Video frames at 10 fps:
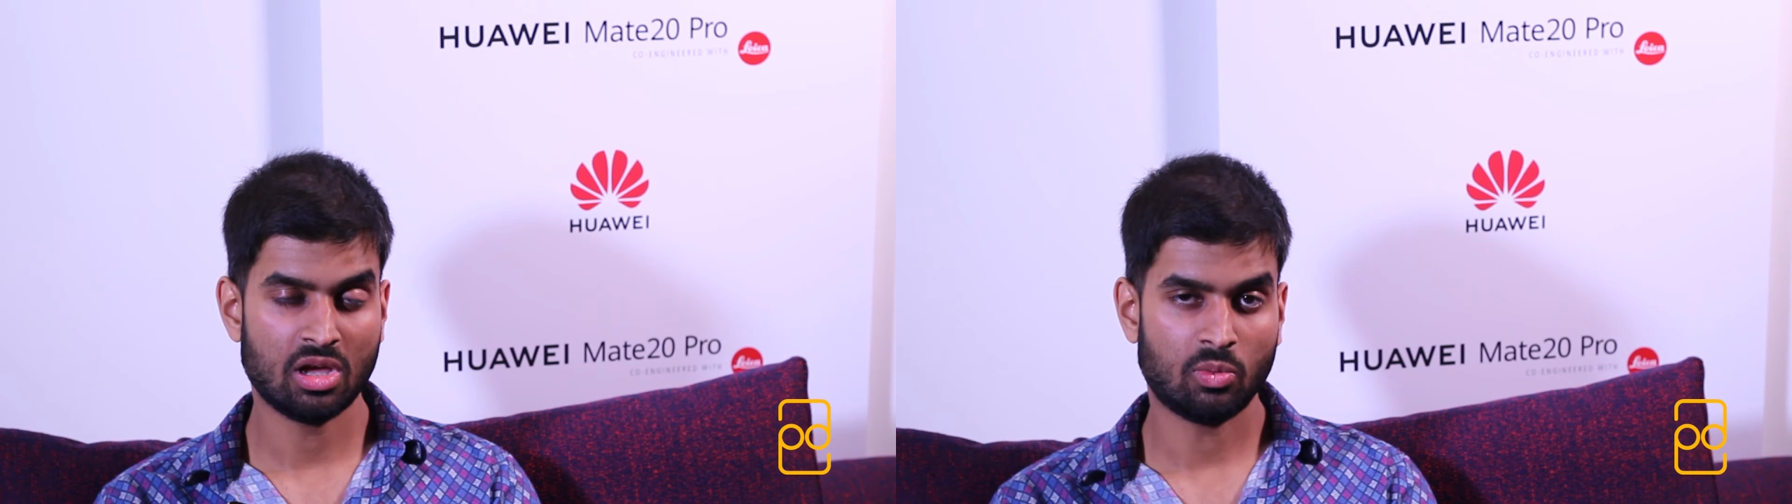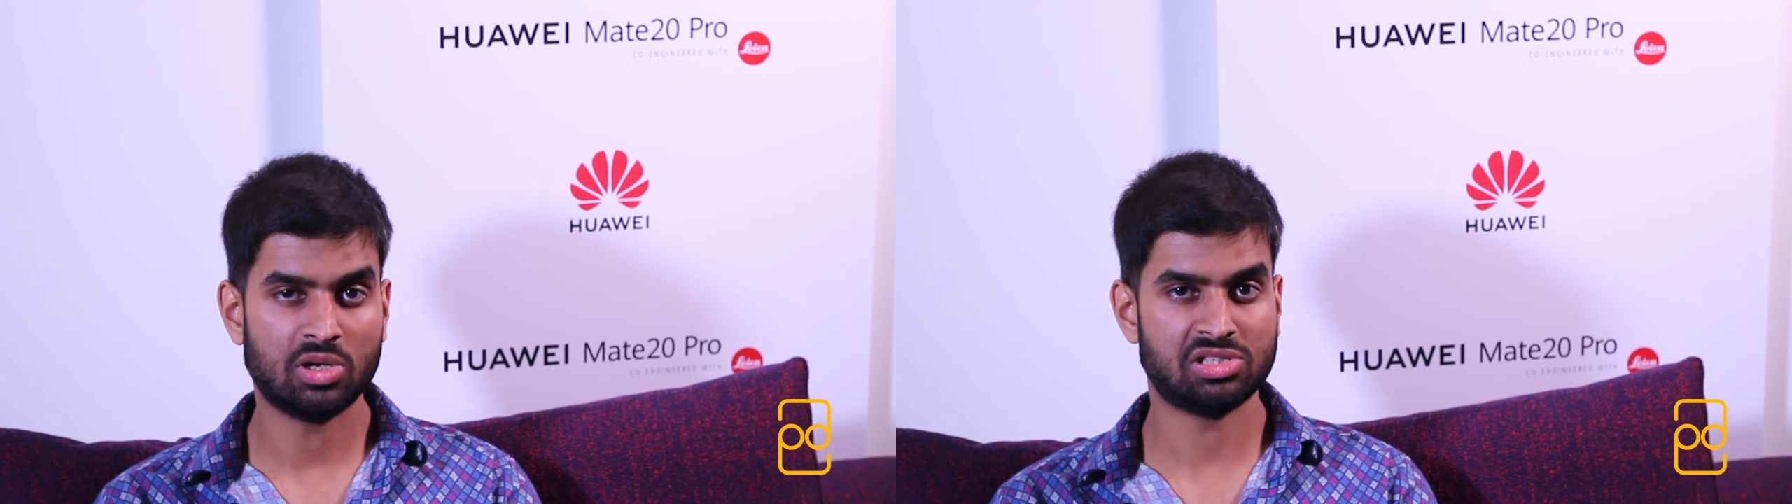
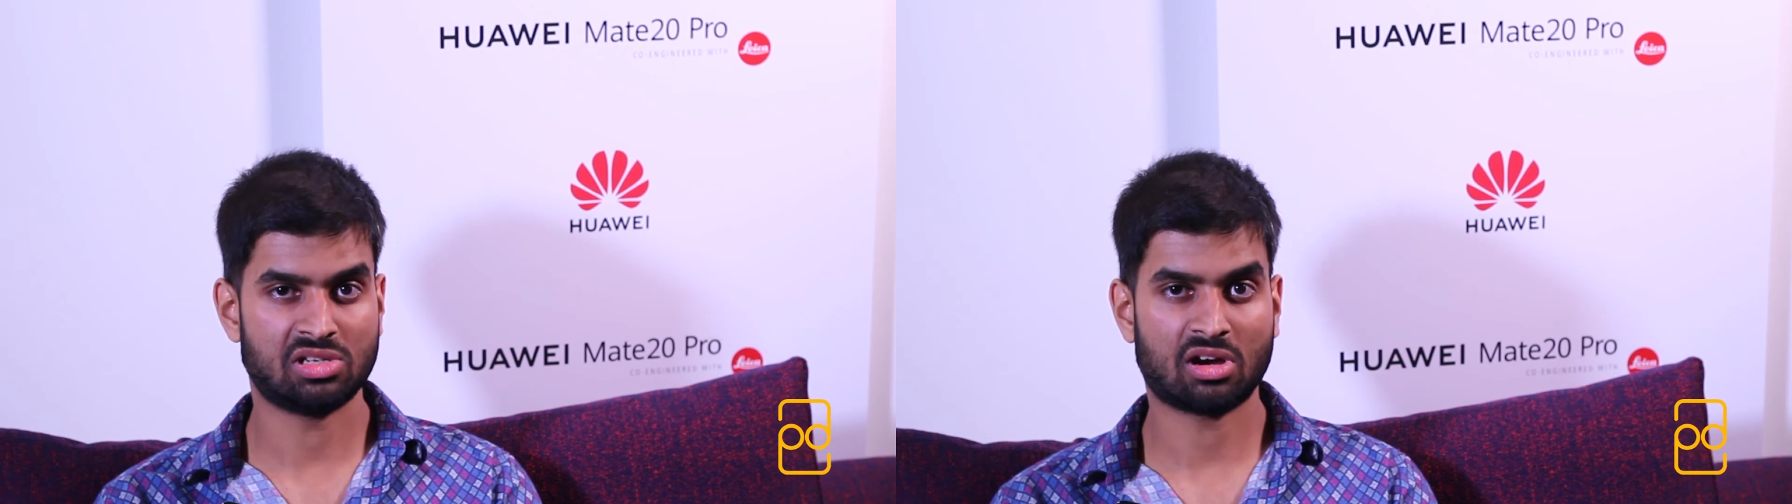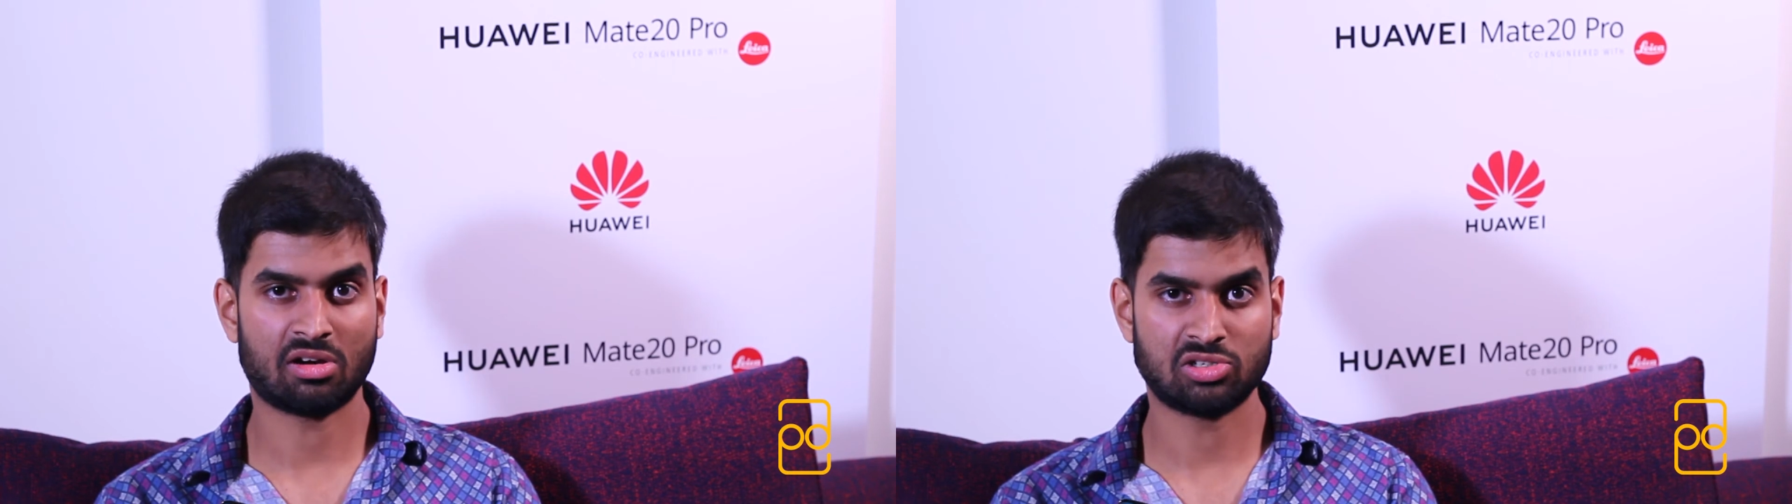which is a
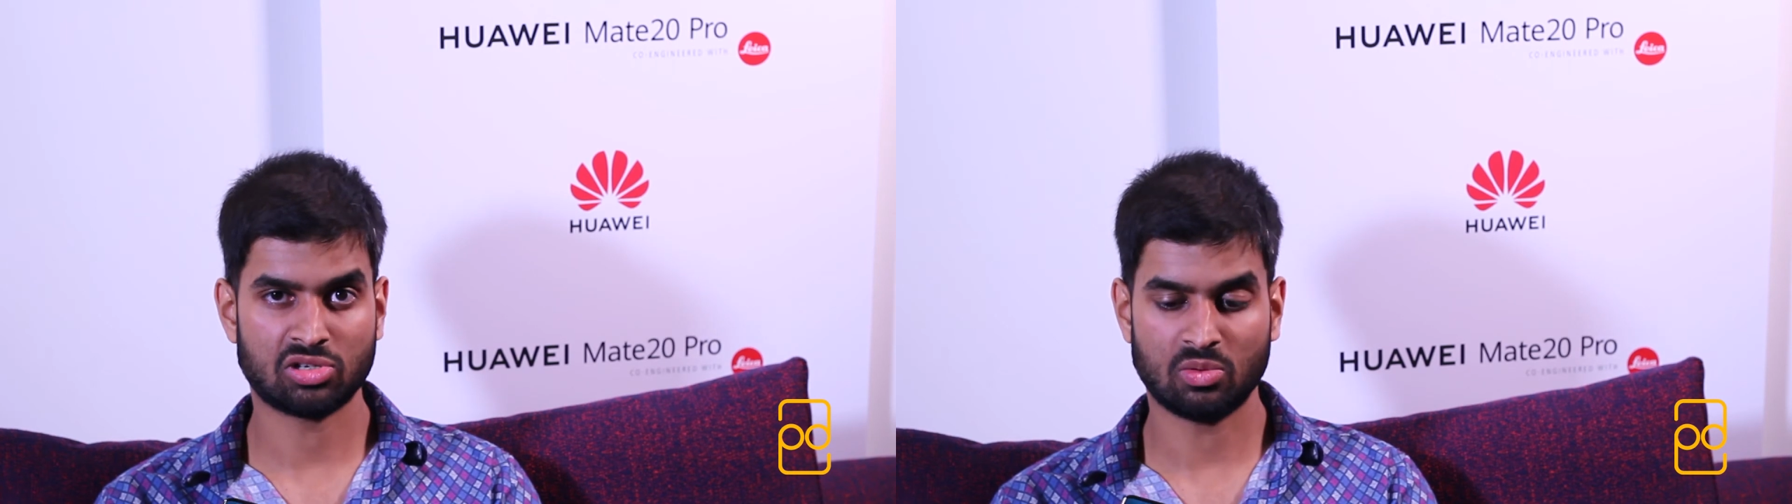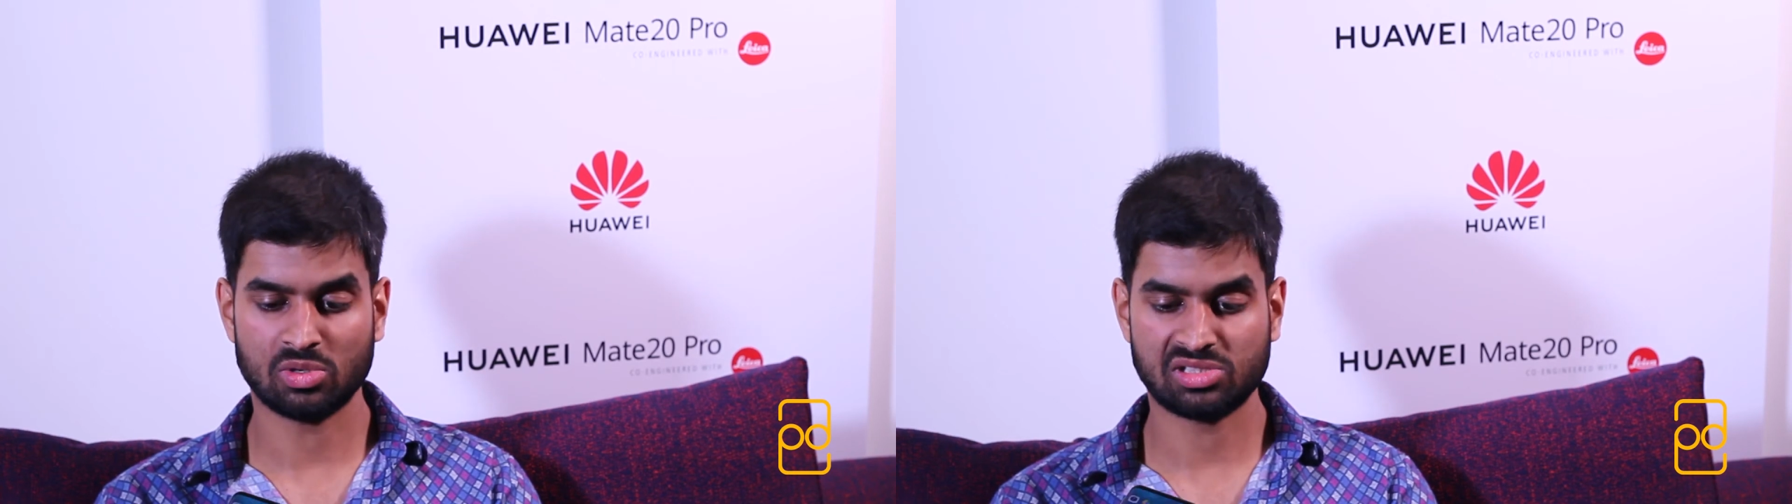current
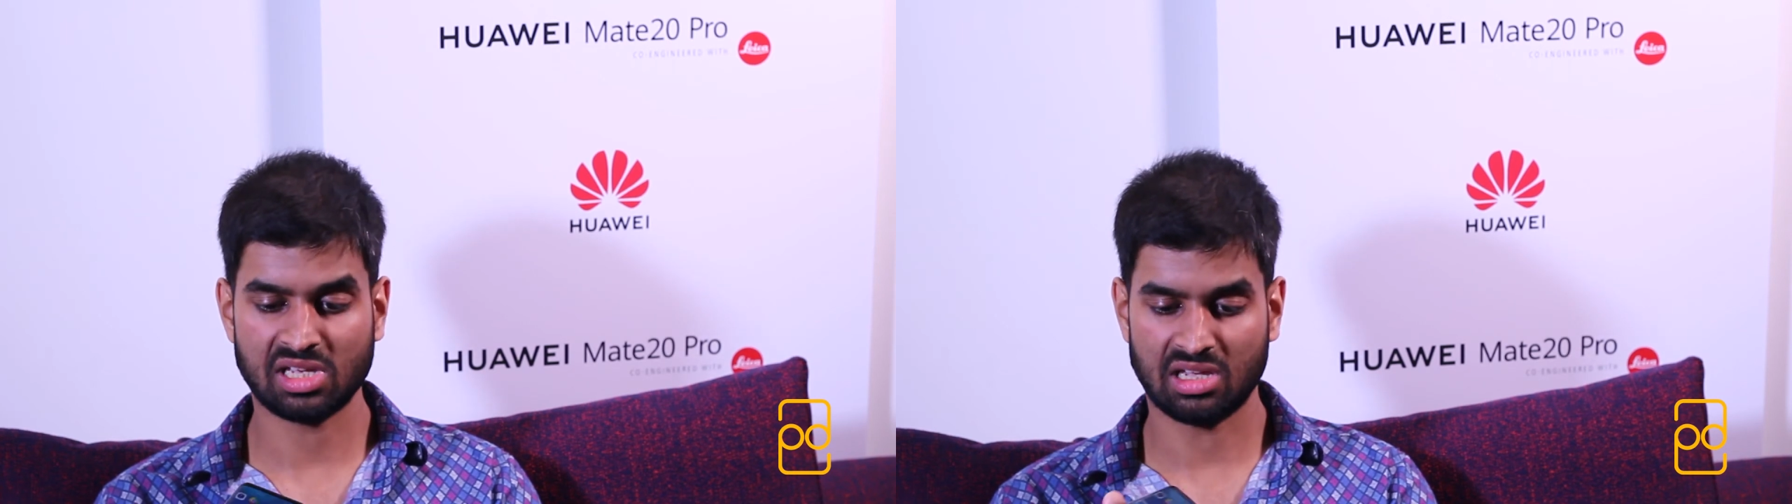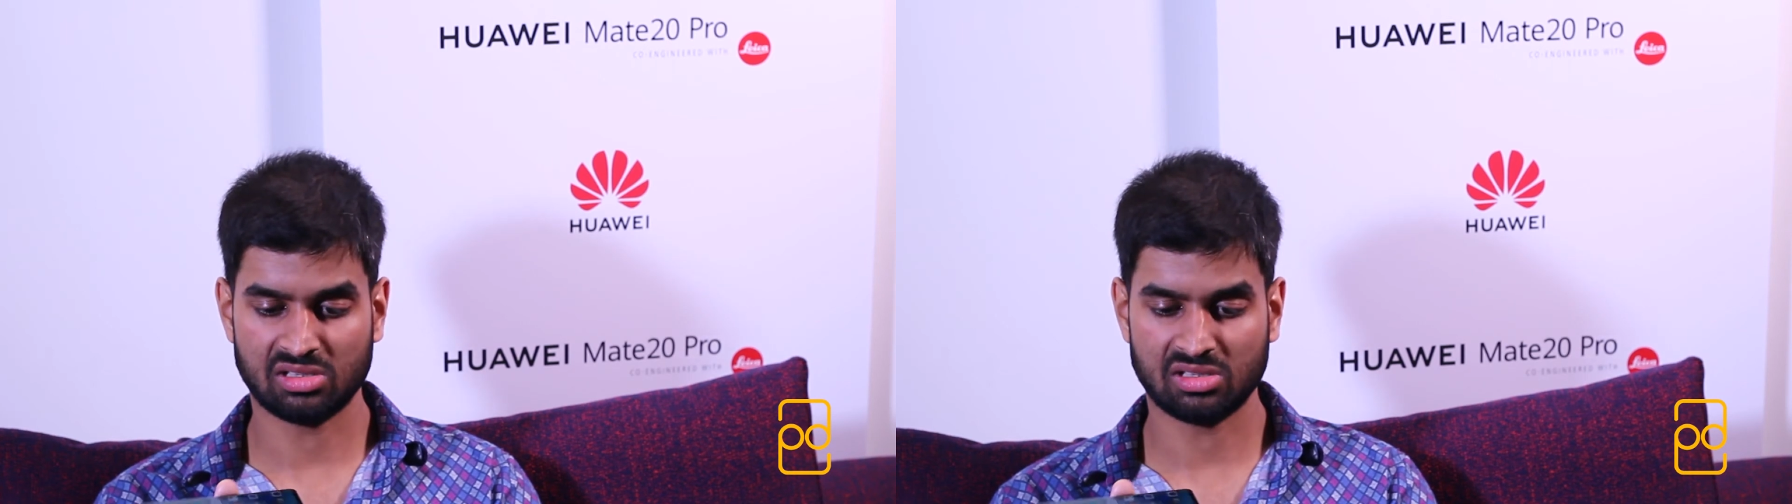trend we're seeing.